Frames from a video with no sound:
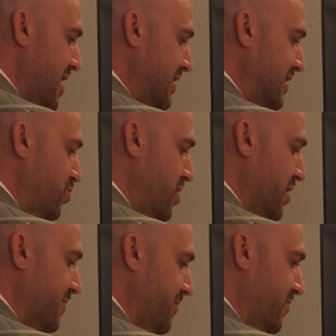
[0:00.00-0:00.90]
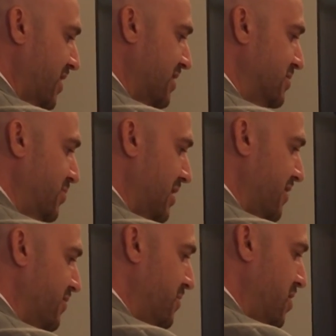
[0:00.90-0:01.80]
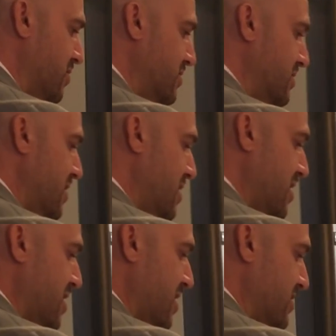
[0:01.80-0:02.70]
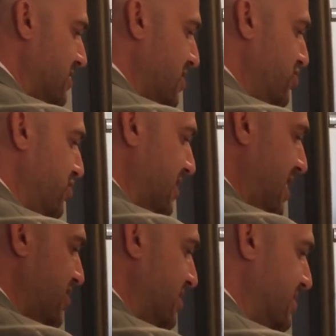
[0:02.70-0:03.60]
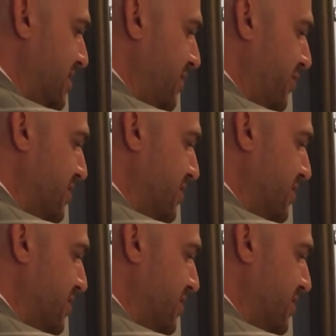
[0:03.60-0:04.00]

in each one. This is what I love the most, is as you can actually see for